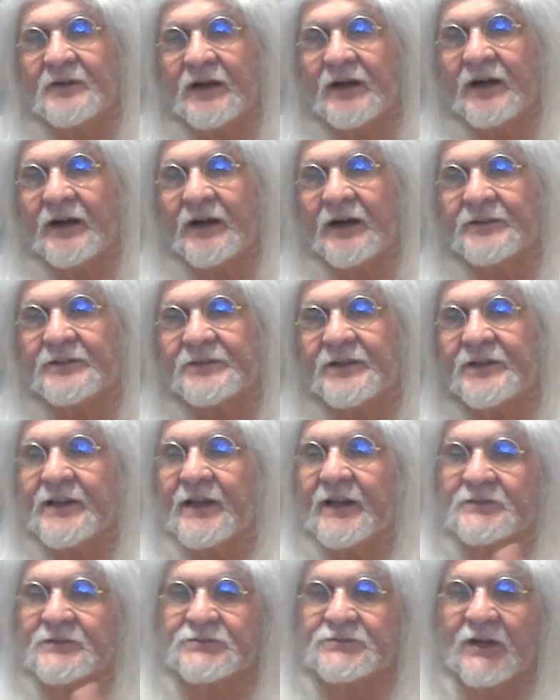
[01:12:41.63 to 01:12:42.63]
I did
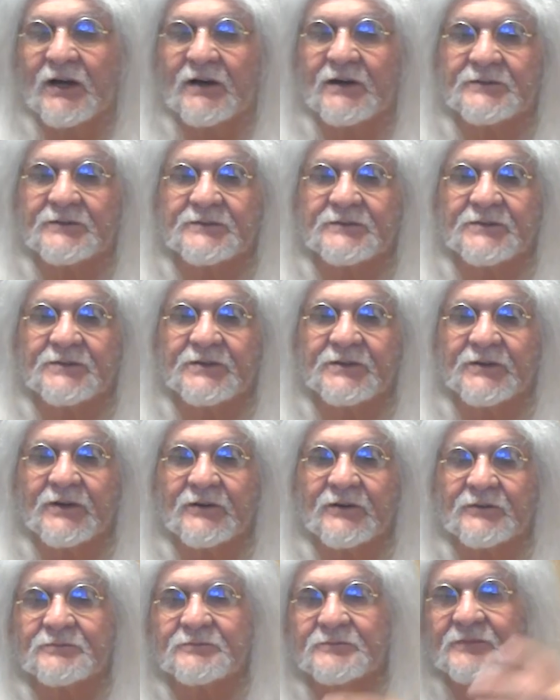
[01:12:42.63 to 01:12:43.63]
ask John, you
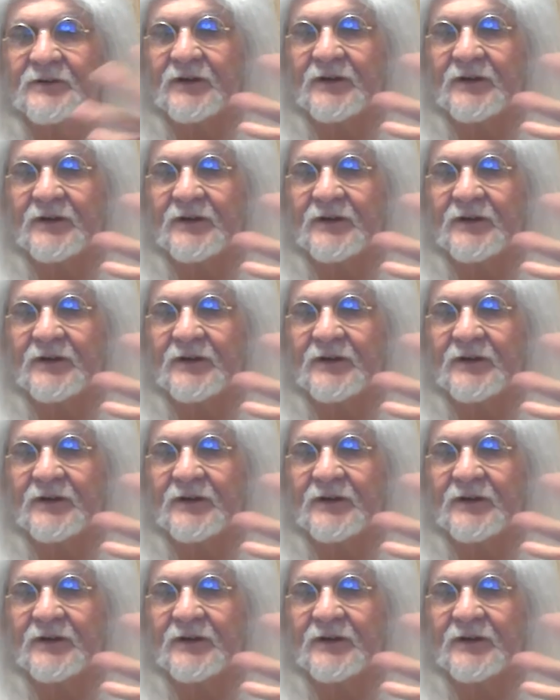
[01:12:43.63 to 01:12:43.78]
know,